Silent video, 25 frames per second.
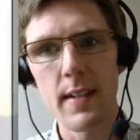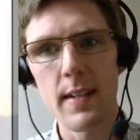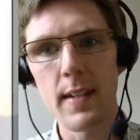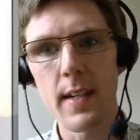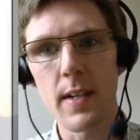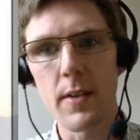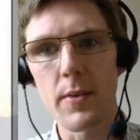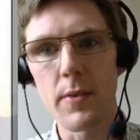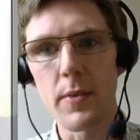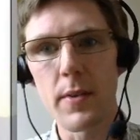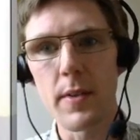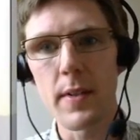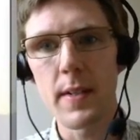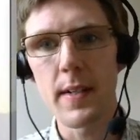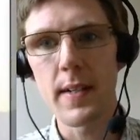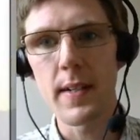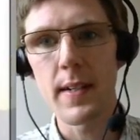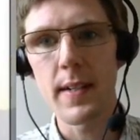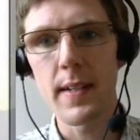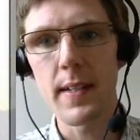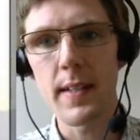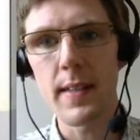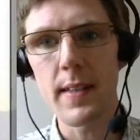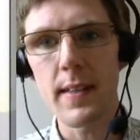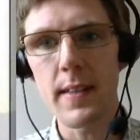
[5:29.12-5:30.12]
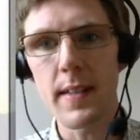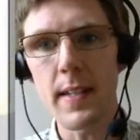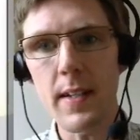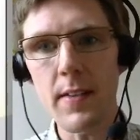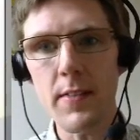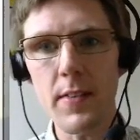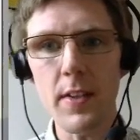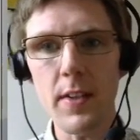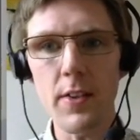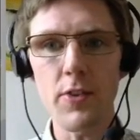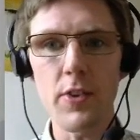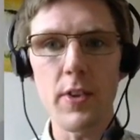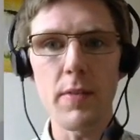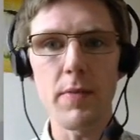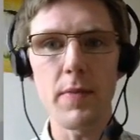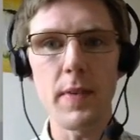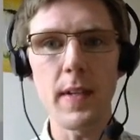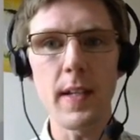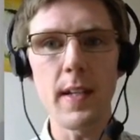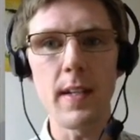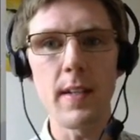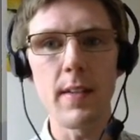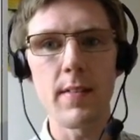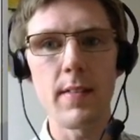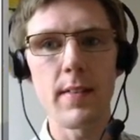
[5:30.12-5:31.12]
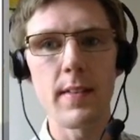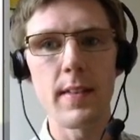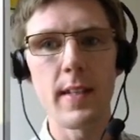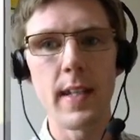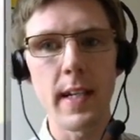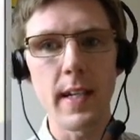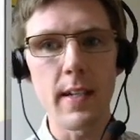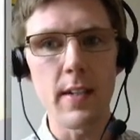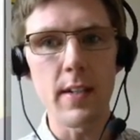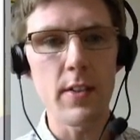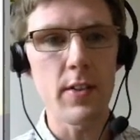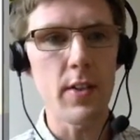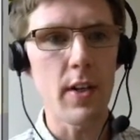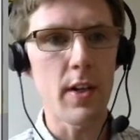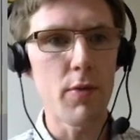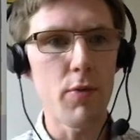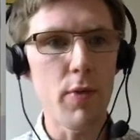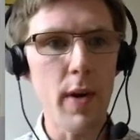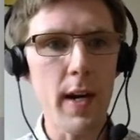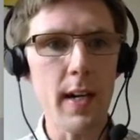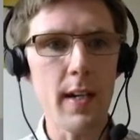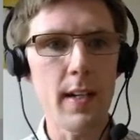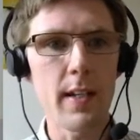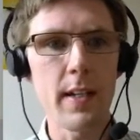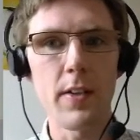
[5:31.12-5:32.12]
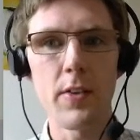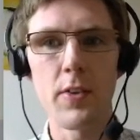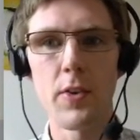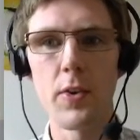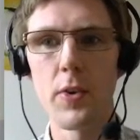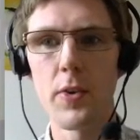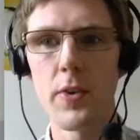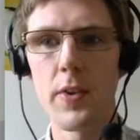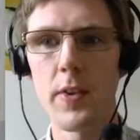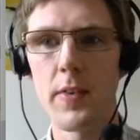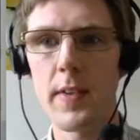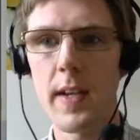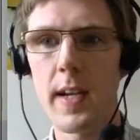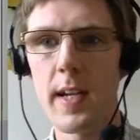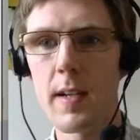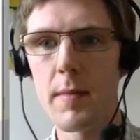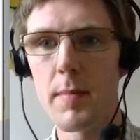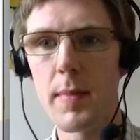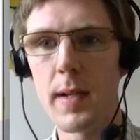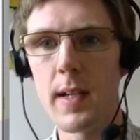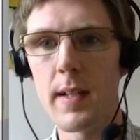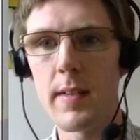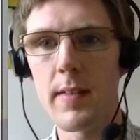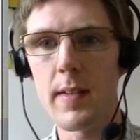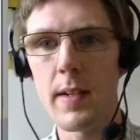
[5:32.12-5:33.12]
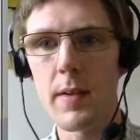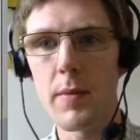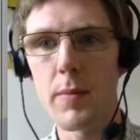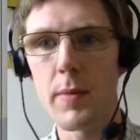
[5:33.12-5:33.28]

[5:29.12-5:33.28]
Now, these EGVs link directly to sustainability,